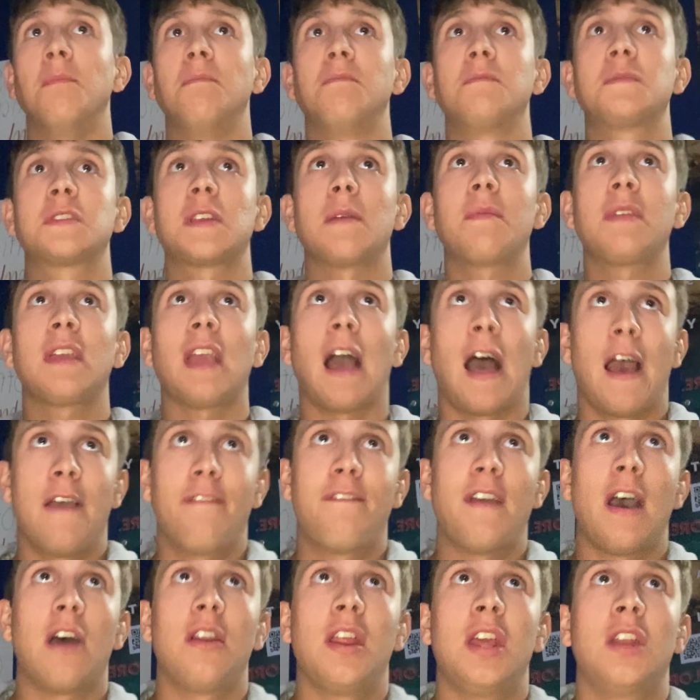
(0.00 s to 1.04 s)
Something I
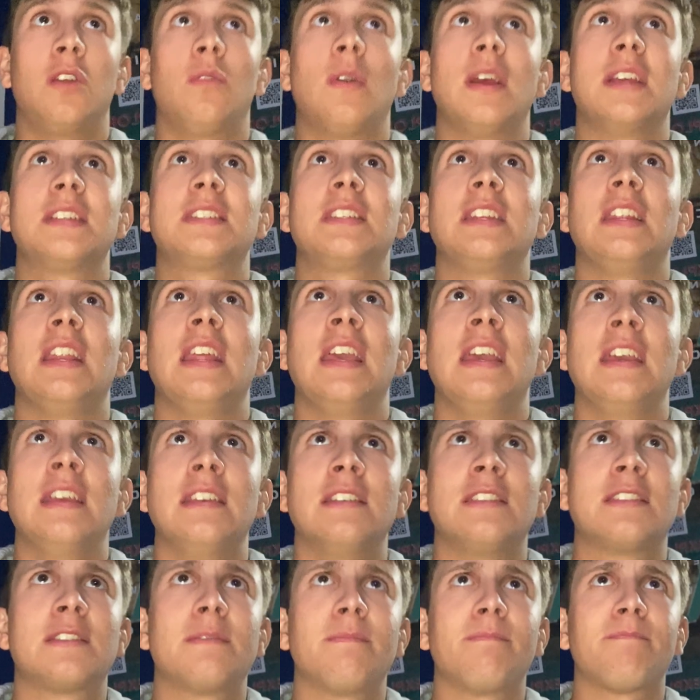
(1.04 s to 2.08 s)
found interesting
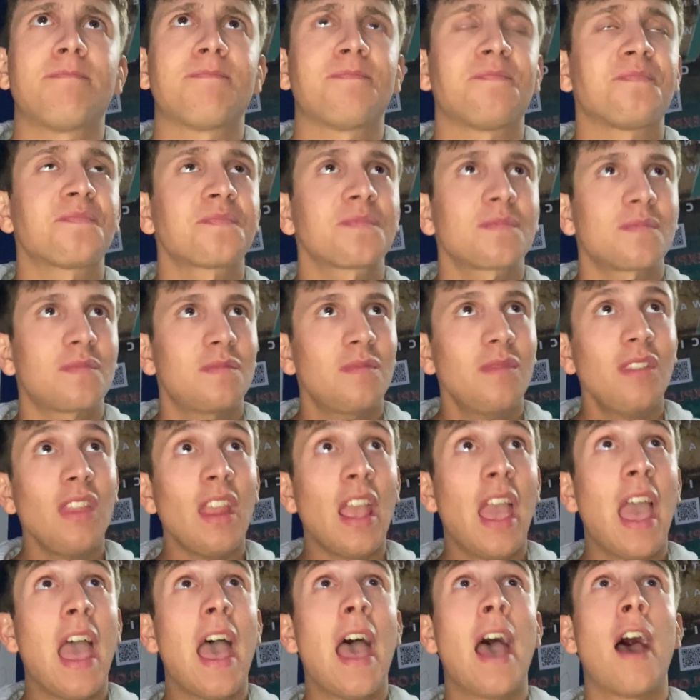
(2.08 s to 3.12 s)
is
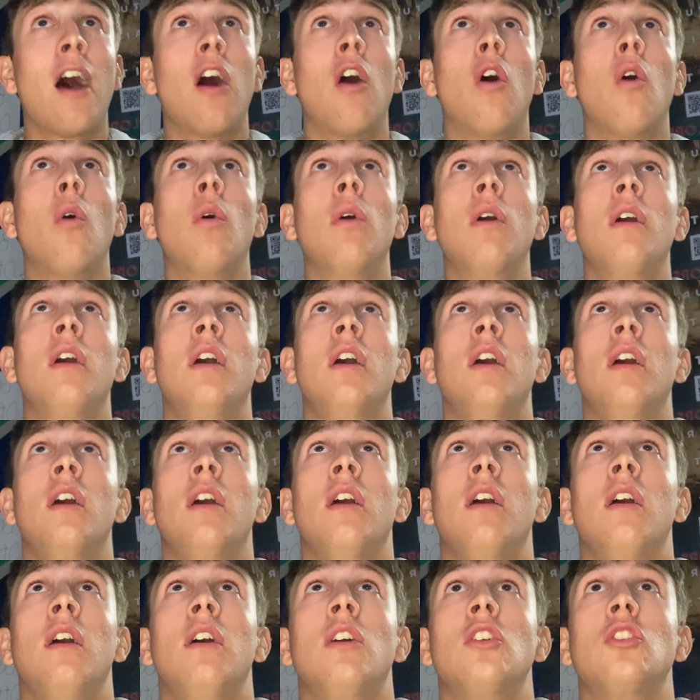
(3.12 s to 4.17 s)
how
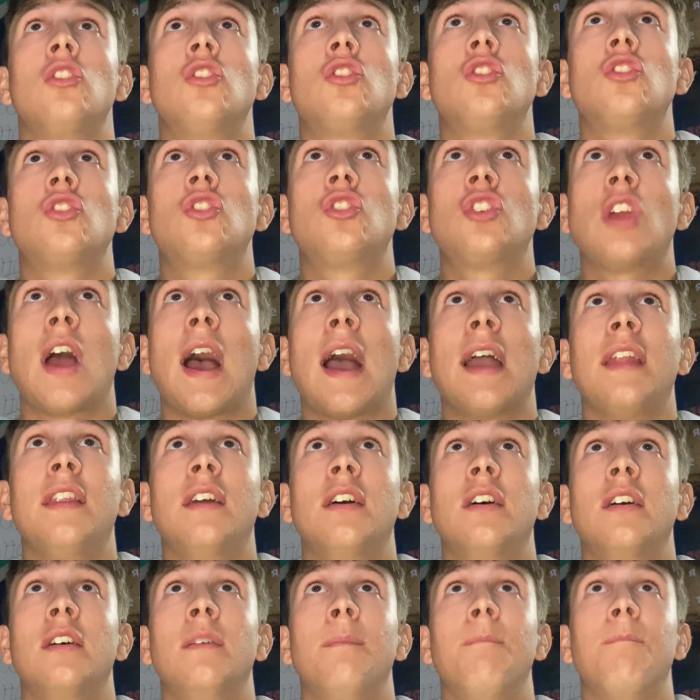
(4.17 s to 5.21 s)

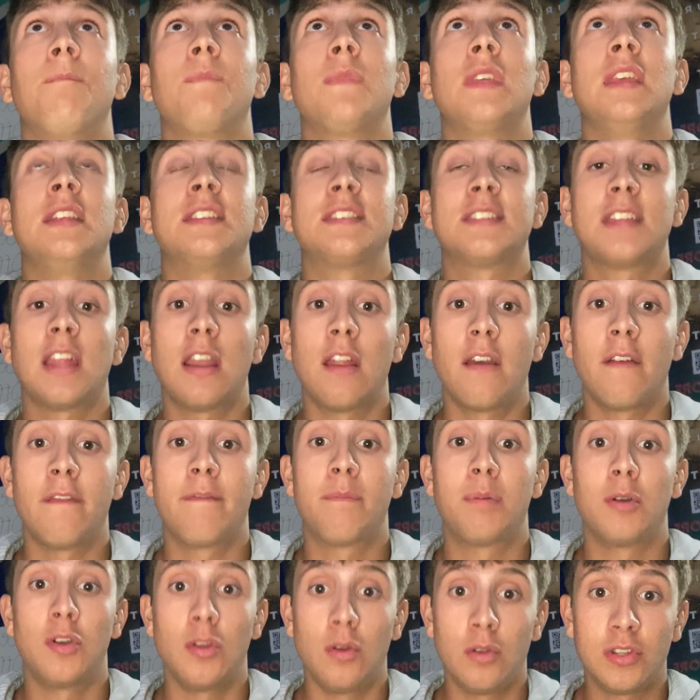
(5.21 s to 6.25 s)
China, instead of
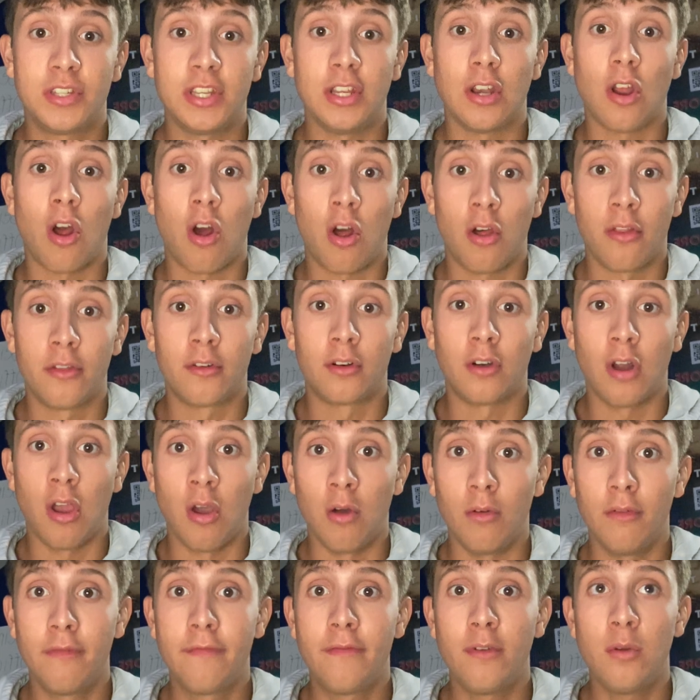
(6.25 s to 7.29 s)
producing all their
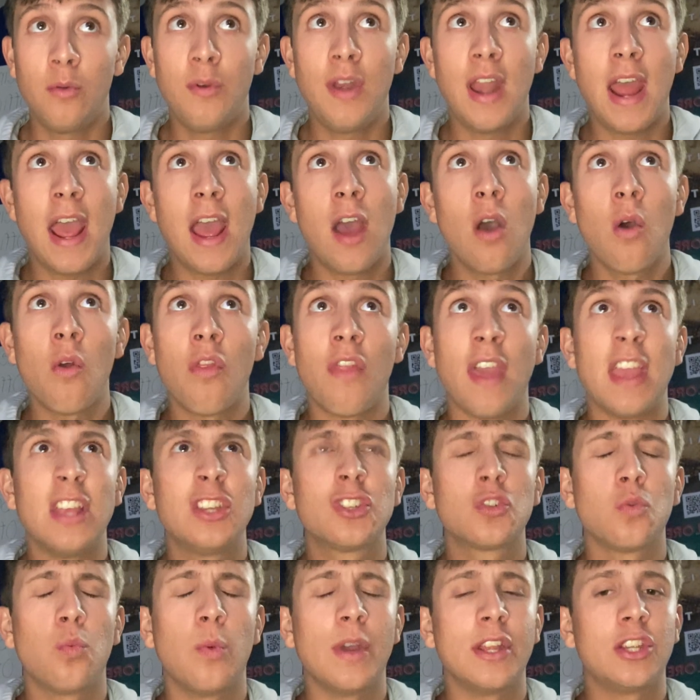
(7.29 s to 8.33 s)
own food now, they
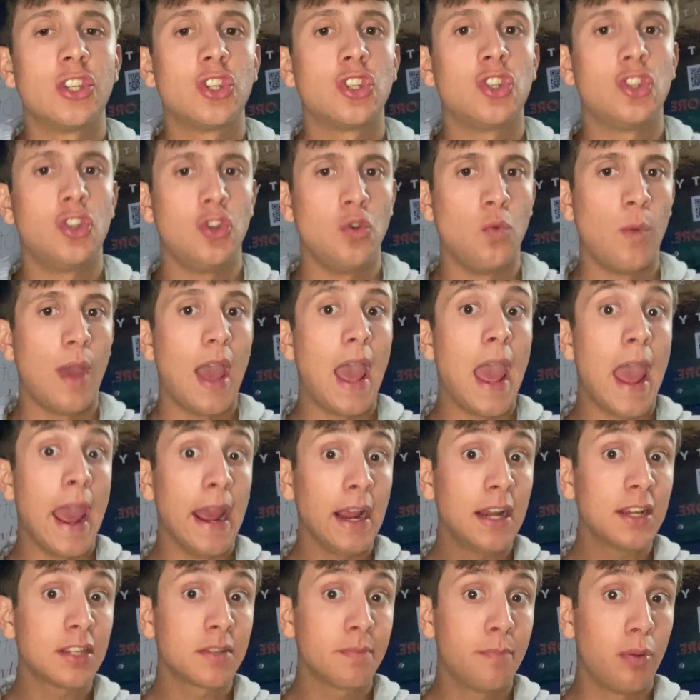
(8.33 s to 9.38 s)
switched to
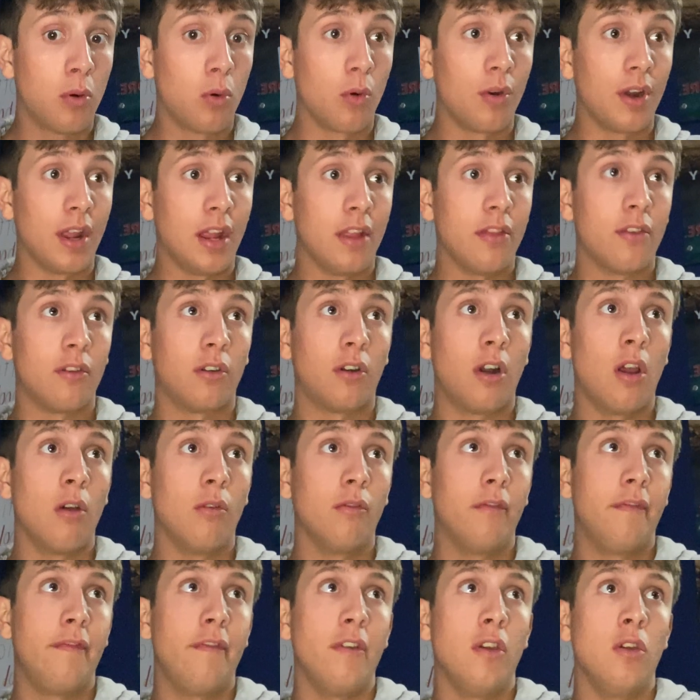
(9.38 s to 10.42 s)
exporting their
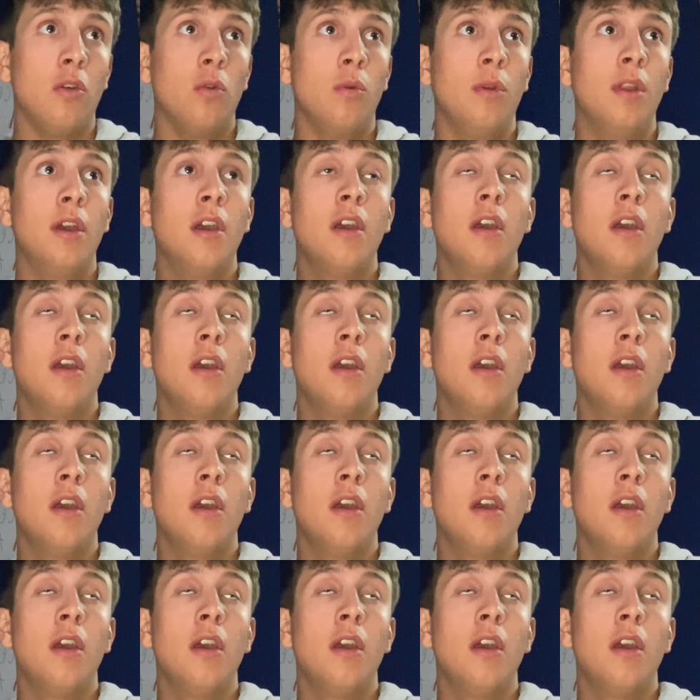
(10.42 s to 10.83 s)
own food,